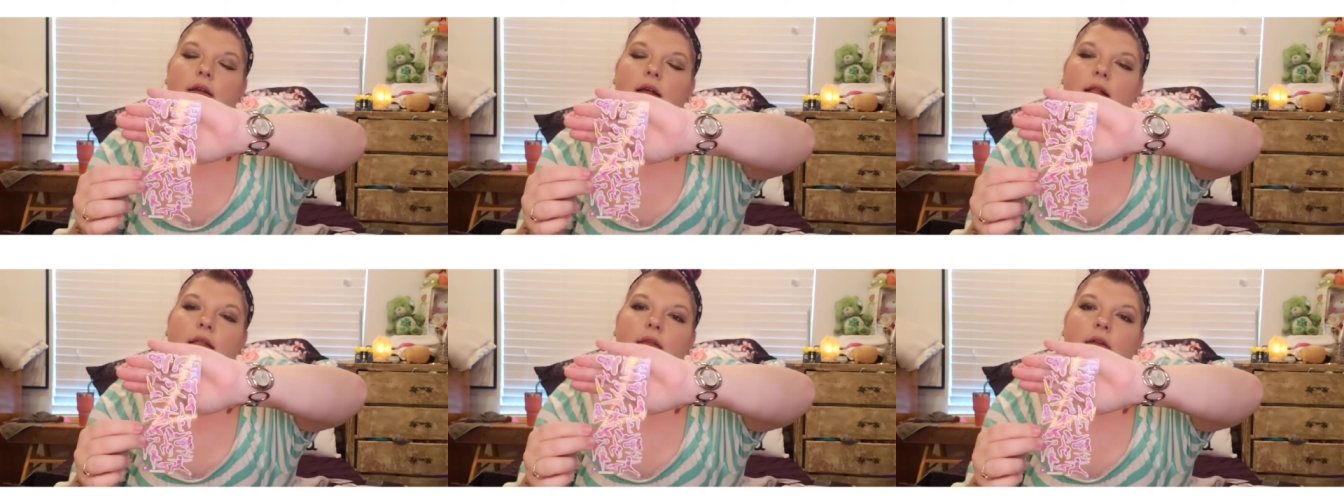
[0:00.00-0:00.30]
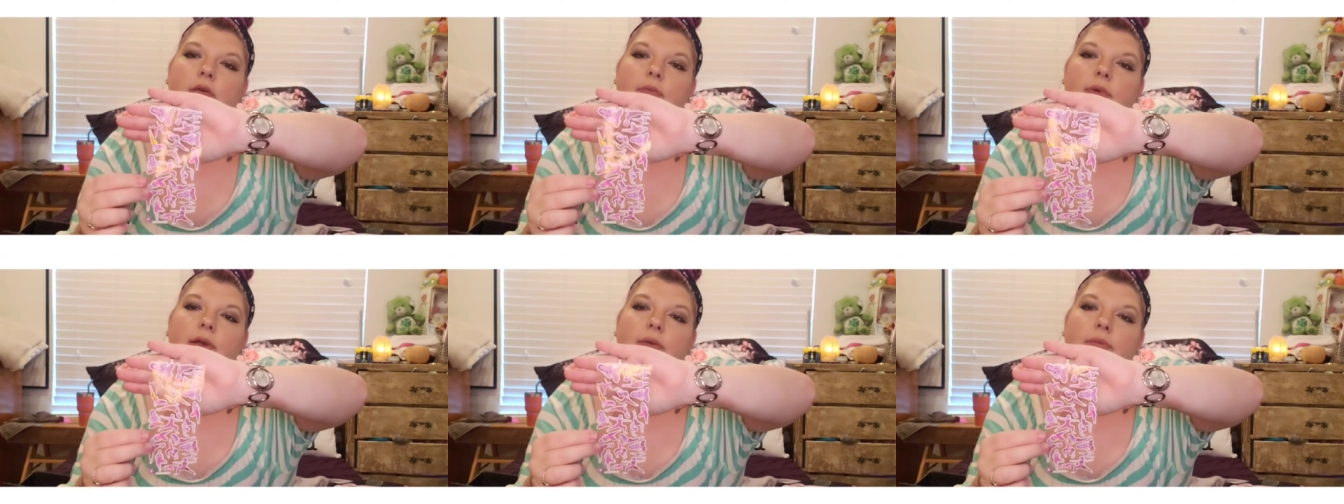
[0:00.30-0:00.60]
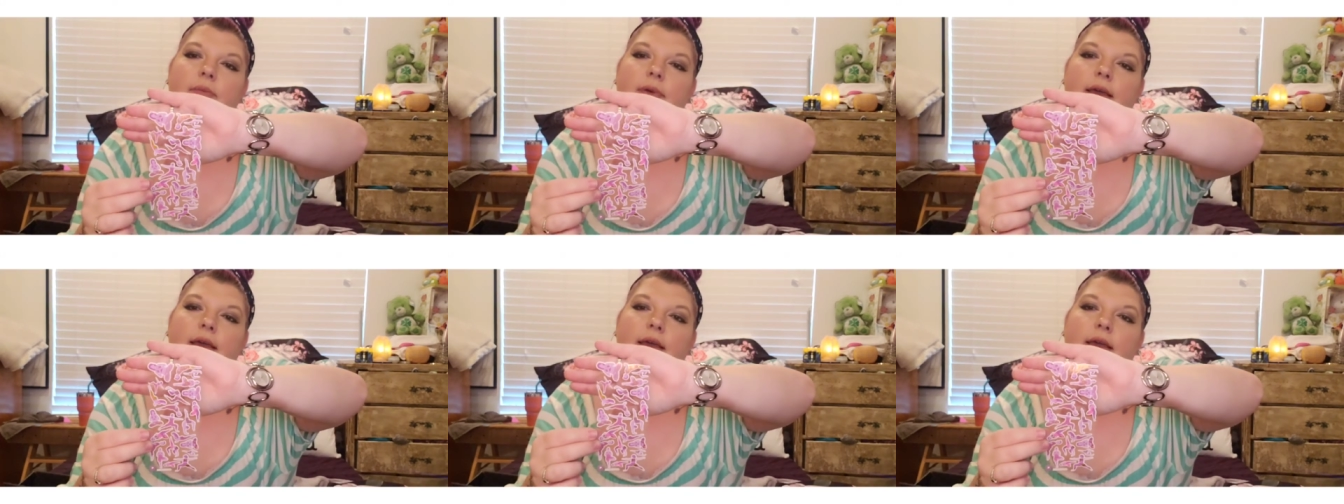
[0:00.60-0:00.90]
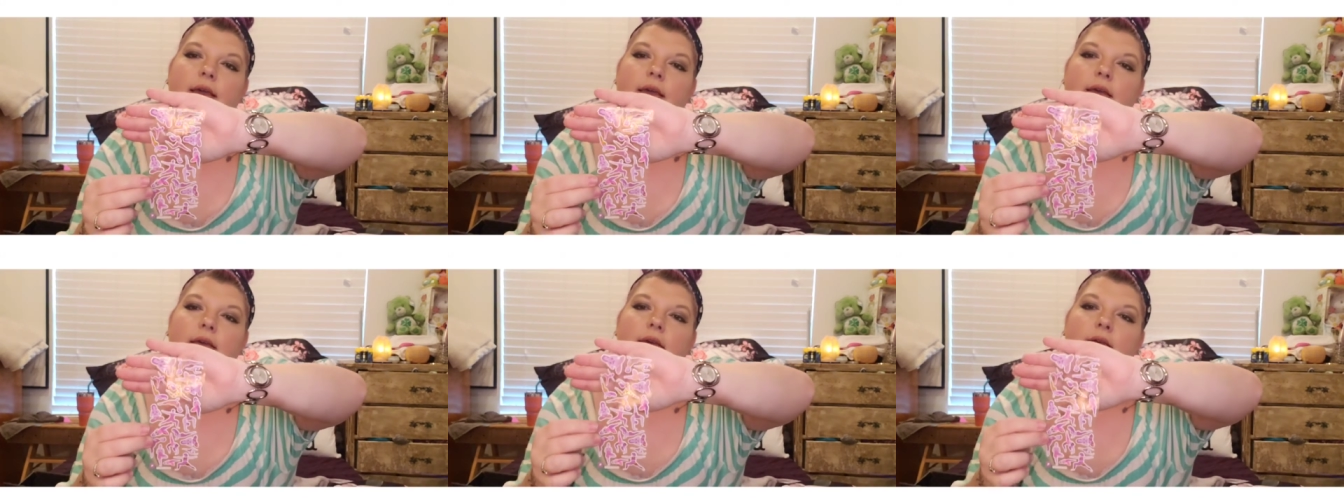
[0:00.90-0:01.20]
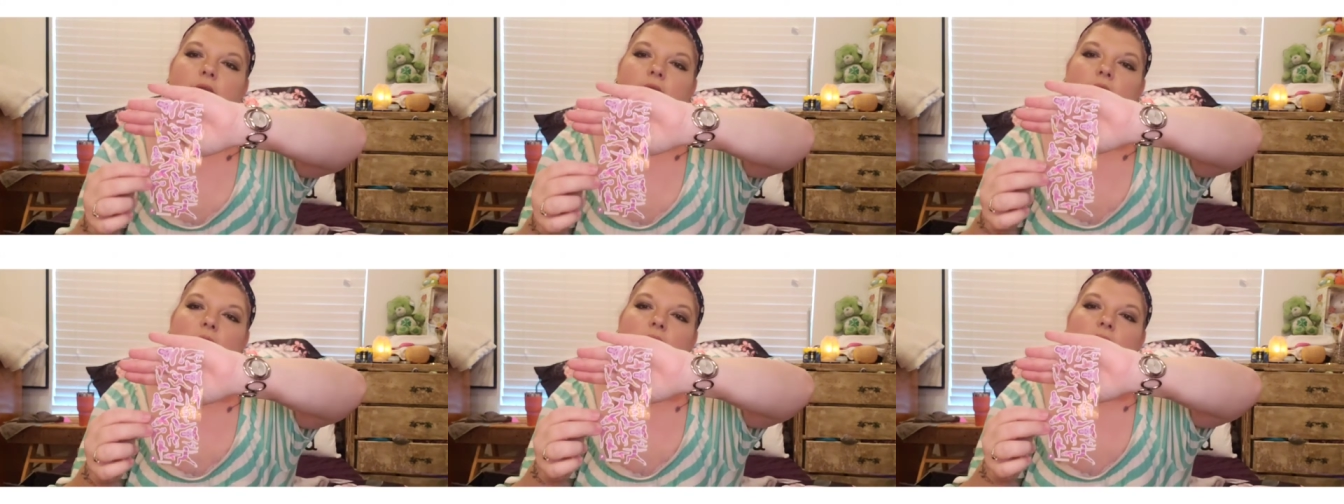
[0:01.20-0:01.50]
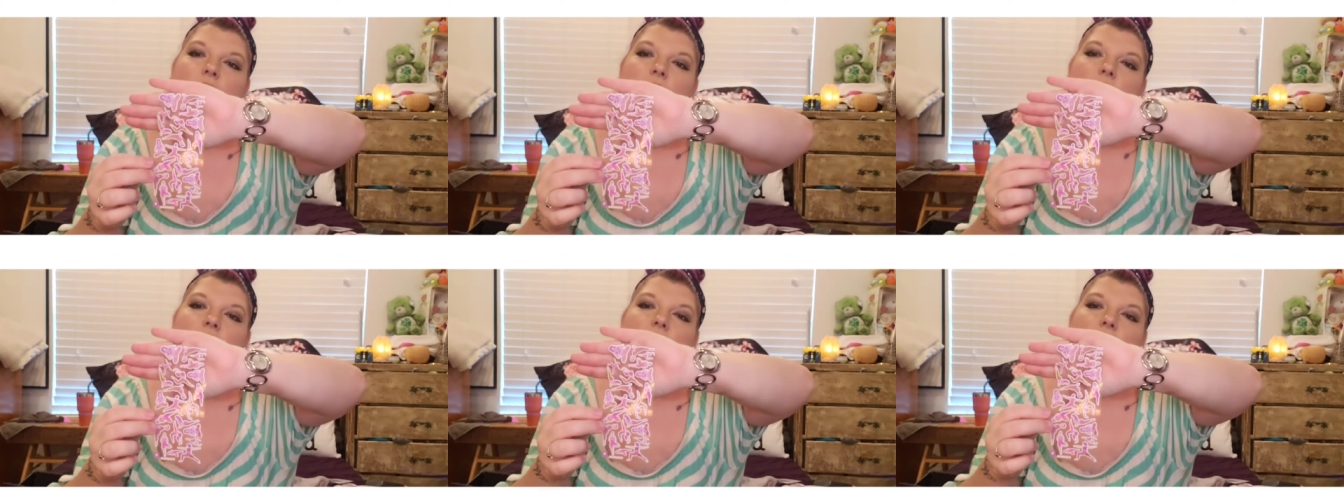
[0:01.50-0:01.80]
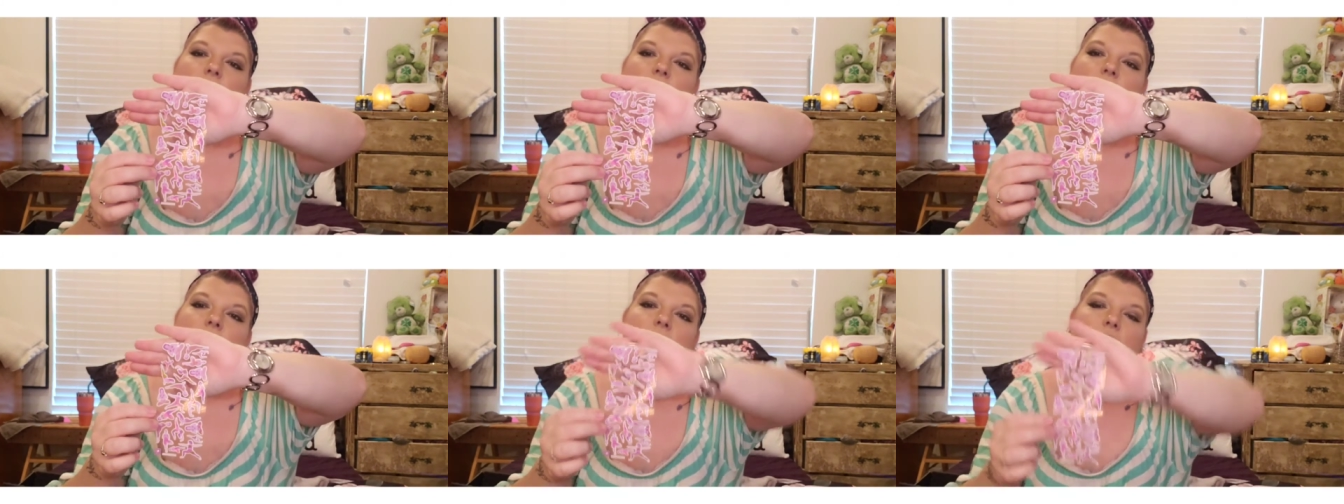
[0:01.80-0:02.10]
a little bit of pink. I
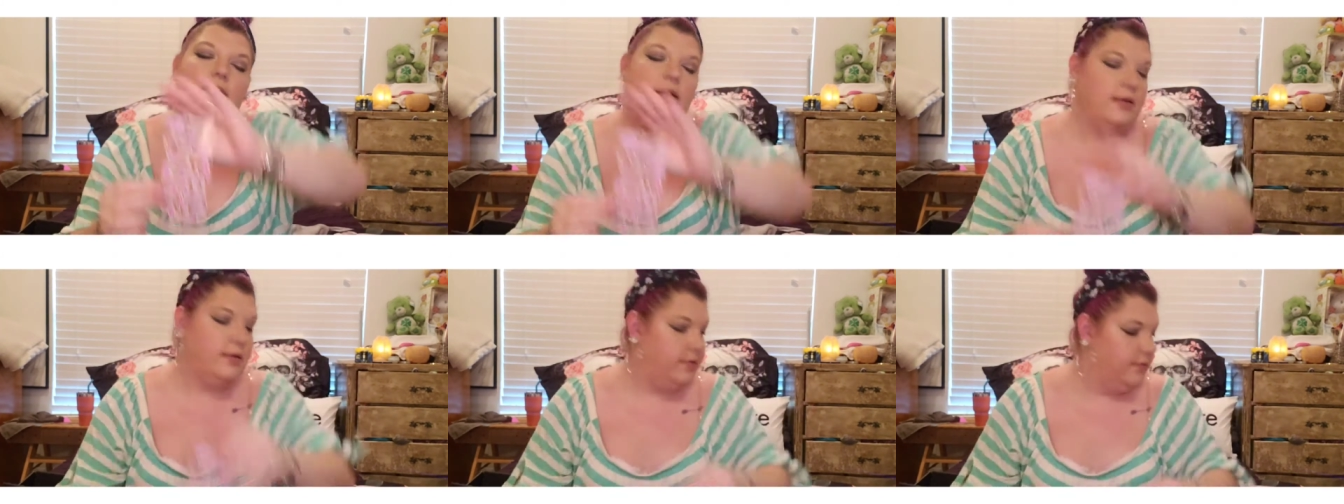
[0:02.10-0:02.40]
like it.